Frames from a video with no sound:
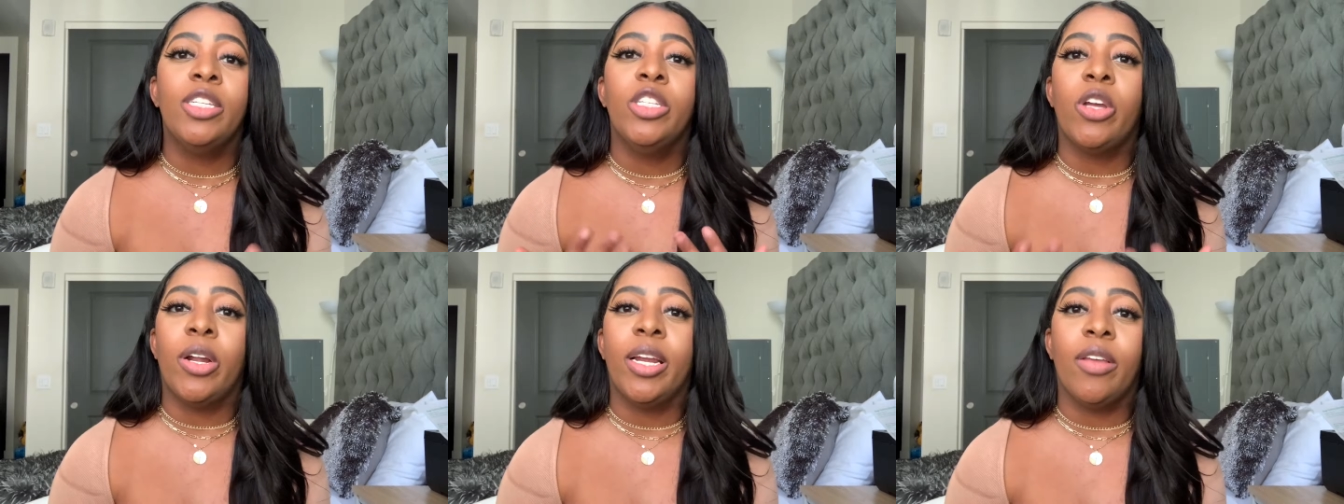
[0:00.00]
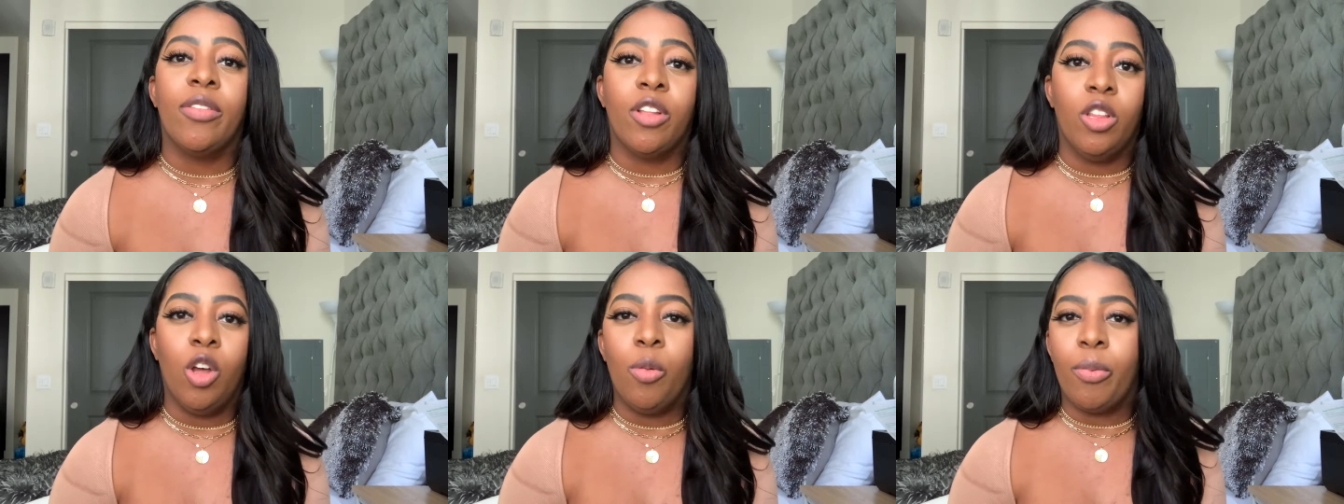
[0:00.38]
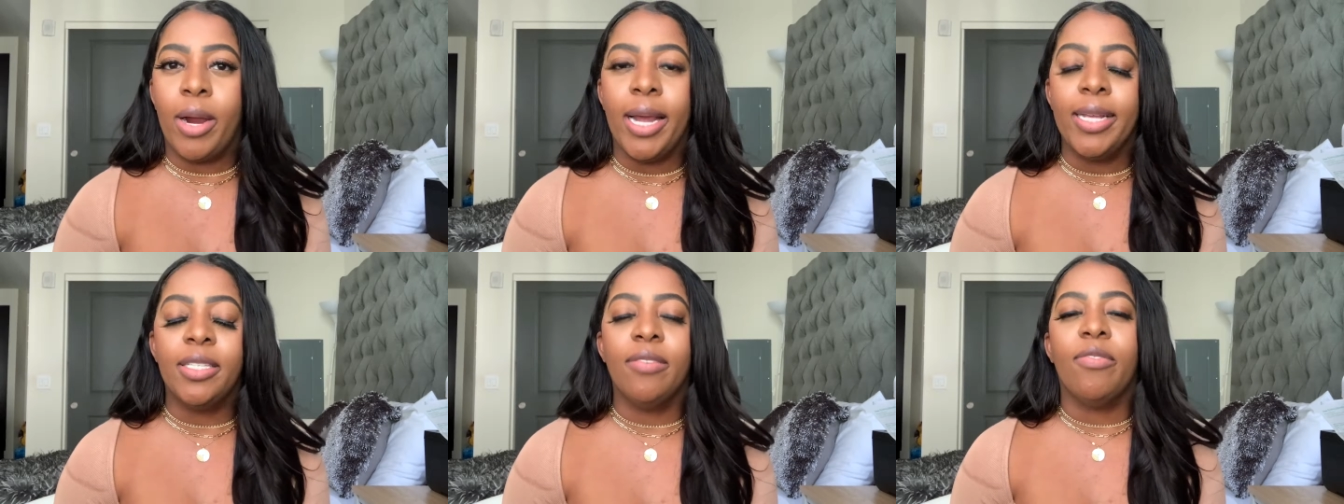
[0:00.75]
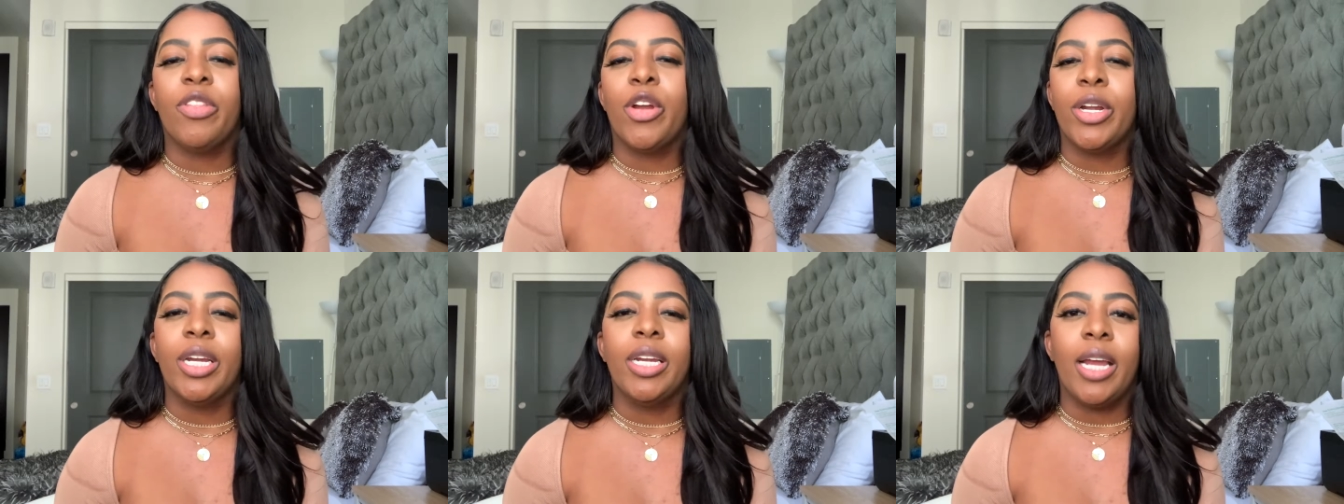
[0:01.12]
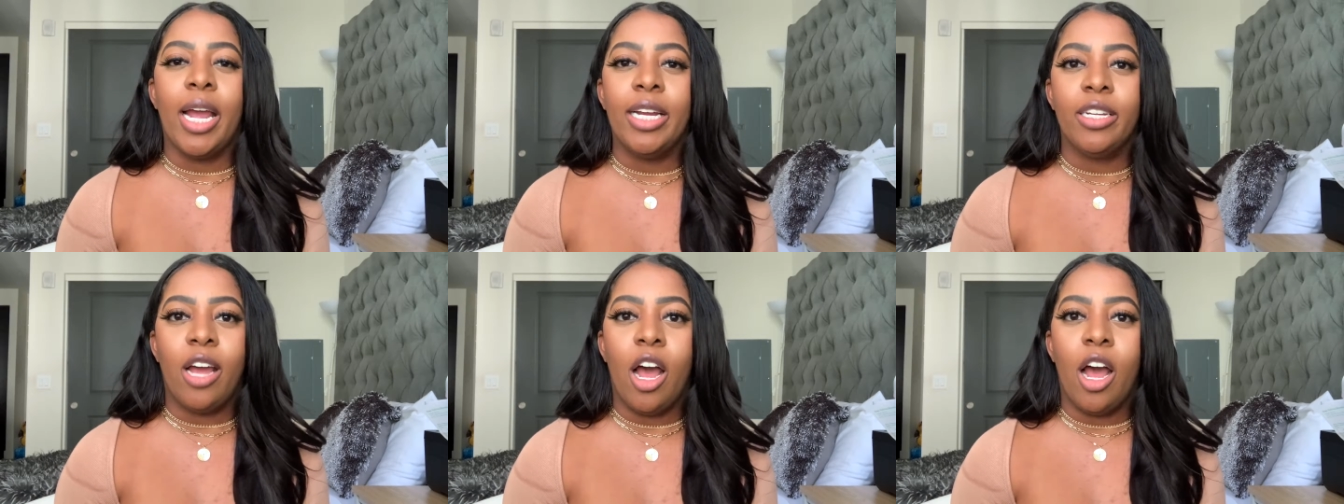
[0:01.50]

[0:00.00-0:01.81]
starting at the low price of $39.